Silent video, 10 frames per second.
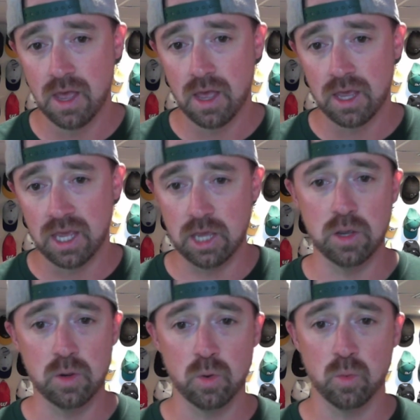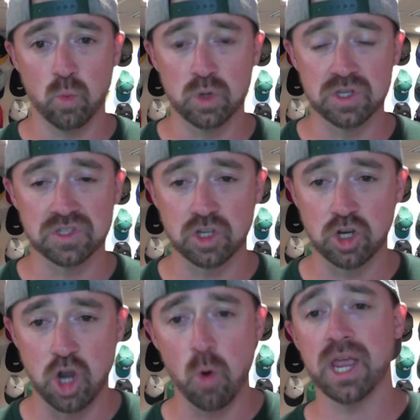He was
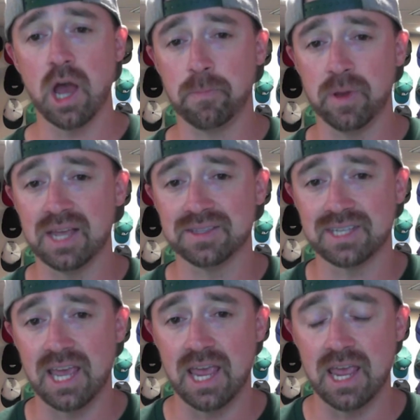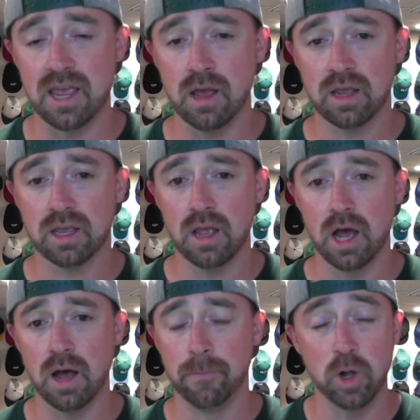going up against a
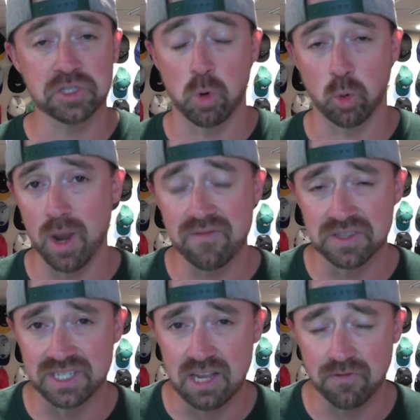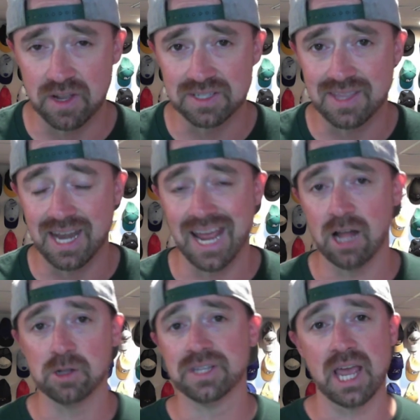Baltimore Ravens defense that
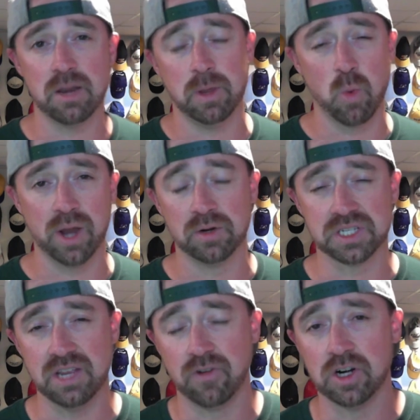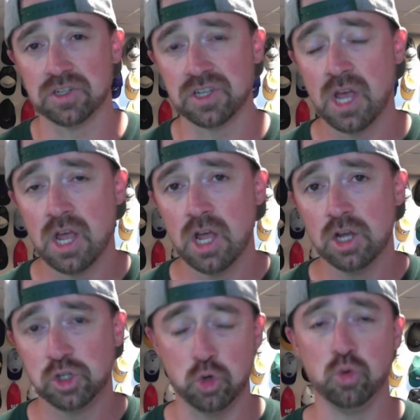held enemy wide receivers
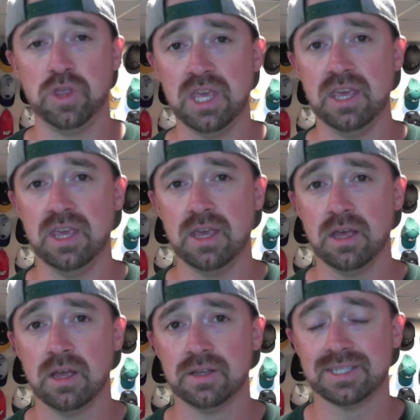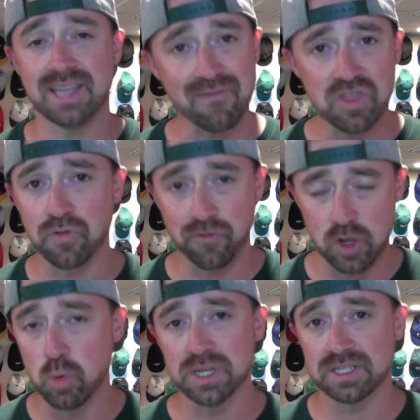to the 7th
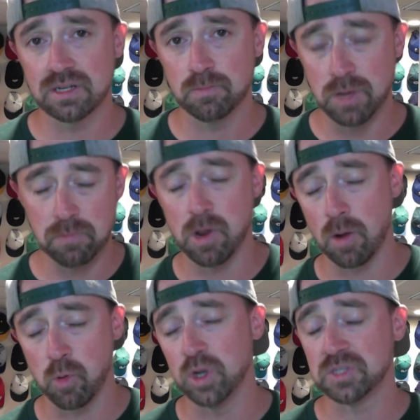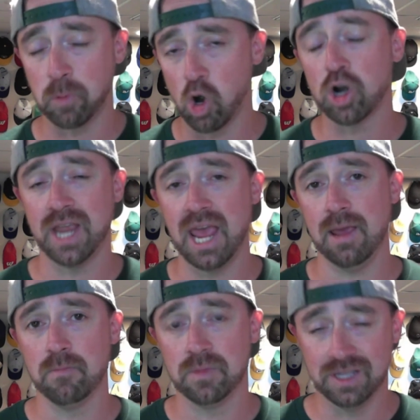fewest PPR points per
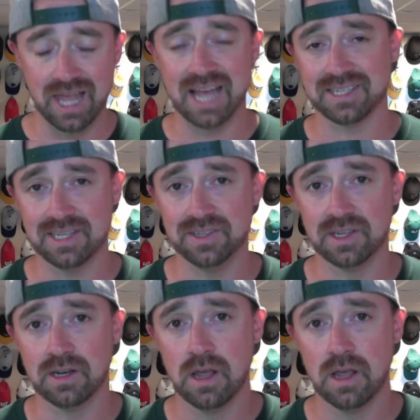game last season.